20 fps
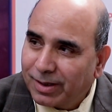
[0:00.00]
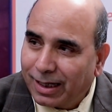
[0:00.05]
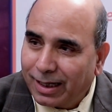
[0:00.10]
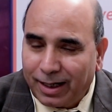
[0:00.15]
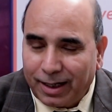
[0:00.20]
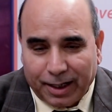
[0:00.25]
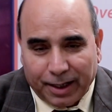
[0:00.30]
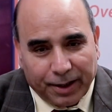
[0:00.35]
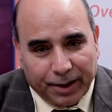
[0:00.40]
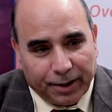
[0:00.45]

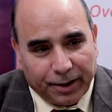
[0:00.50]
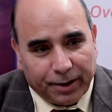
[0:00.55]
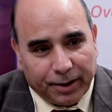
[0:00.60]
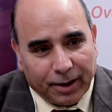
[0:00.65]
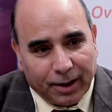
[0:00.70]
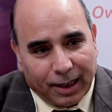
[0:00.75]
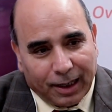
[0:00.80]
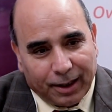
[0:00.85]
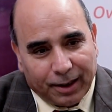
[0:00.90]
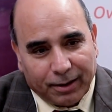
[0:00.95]
And
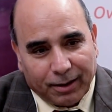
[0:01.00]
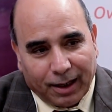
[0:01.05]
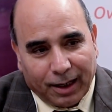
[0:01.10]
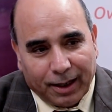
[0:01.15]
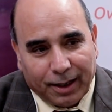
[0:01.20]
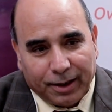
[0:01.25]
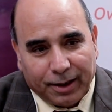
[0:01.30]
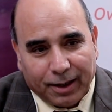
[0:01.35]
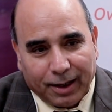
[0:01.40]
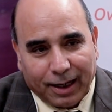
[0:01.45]

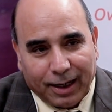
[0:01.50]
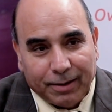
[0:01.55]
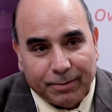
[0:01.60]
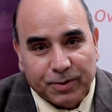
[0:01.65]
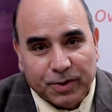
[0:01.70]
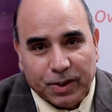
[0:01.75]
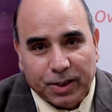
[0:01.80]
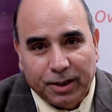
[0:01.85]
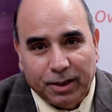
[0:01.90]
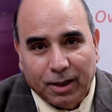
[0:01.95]
I have
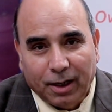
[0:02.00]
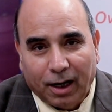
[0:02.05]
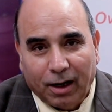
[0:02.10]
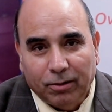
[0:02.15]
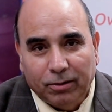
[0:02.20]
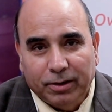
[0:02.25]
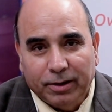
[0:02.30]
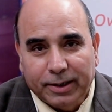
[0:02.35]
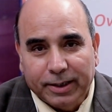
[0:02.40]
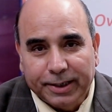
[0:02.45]
seen
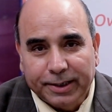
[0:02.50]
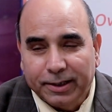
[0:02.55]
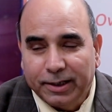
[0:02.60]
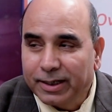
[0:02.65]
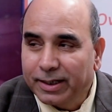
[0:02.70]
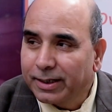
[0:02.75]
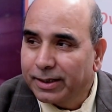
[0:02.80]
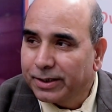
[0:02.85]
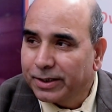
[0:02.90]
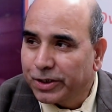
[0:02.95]
how the critical
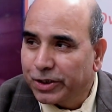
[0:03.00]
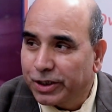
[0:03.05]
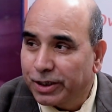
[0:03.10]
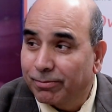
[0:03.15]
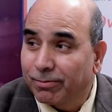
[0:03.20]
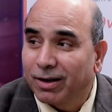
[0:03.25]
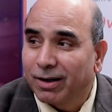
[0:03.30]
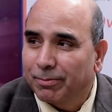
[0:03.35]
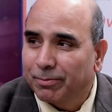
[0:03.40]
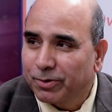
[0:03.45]
care has
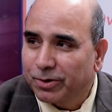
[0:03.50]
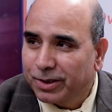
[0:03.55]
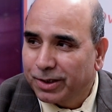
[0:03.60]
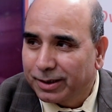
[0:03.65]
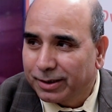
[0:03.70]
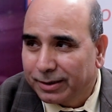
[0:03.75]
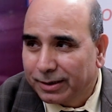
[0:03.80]
developed.